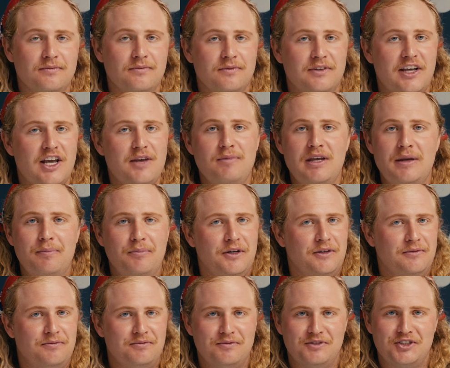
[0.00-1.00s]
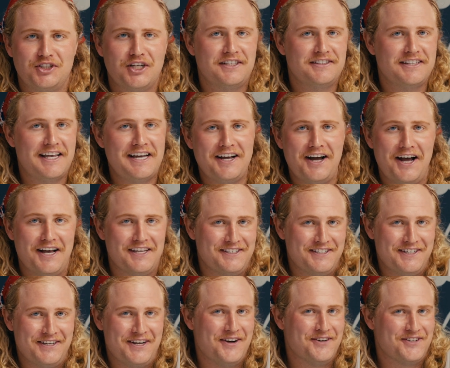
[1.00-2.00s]
Gay people, just like us,
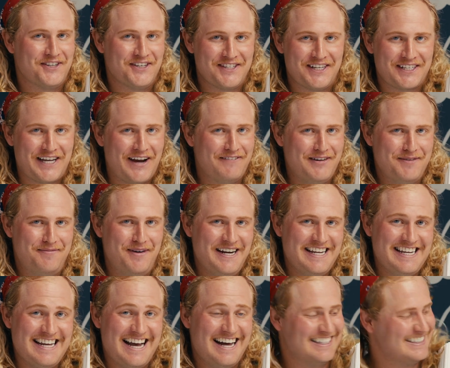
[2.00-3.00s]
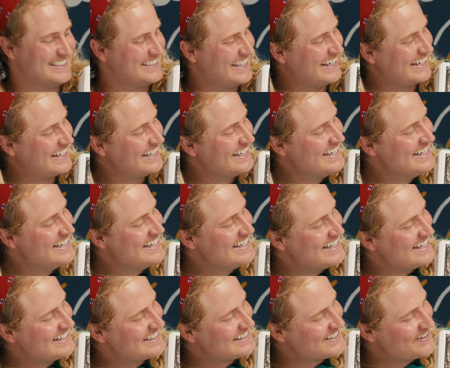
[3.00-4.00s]
you know, just like everybody else. Like
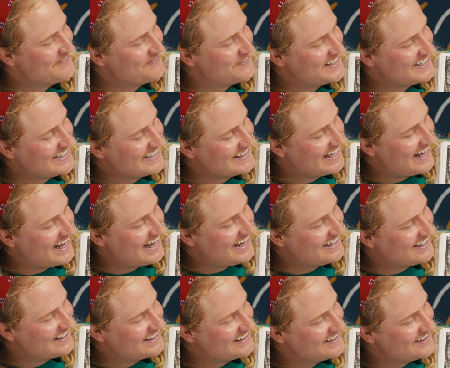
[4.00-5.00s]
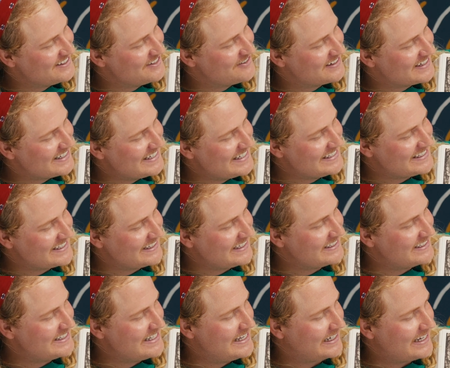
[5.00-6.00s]
it's something that you could easily
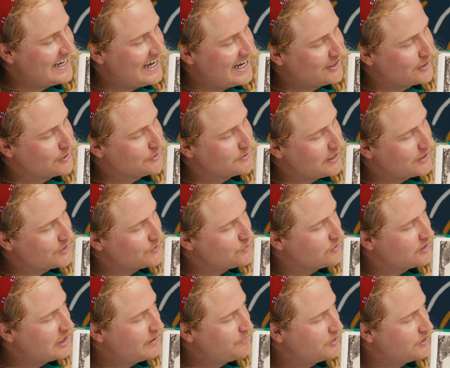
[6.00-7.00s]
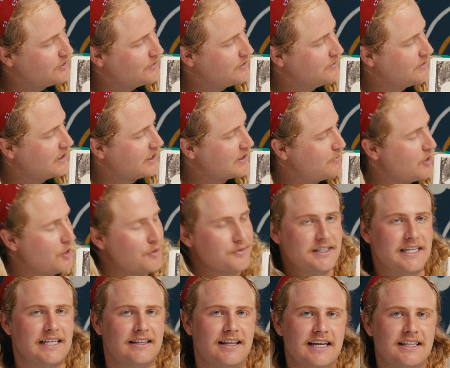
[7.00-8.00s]
see like a heterosexual couple like
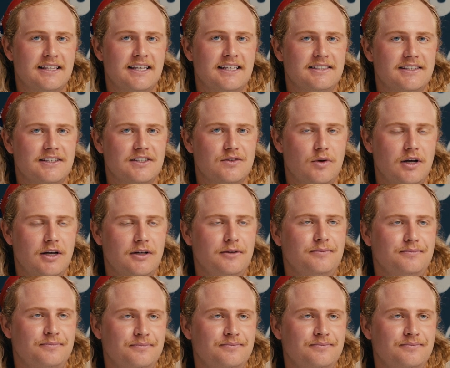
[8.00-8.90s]
posing like this as well.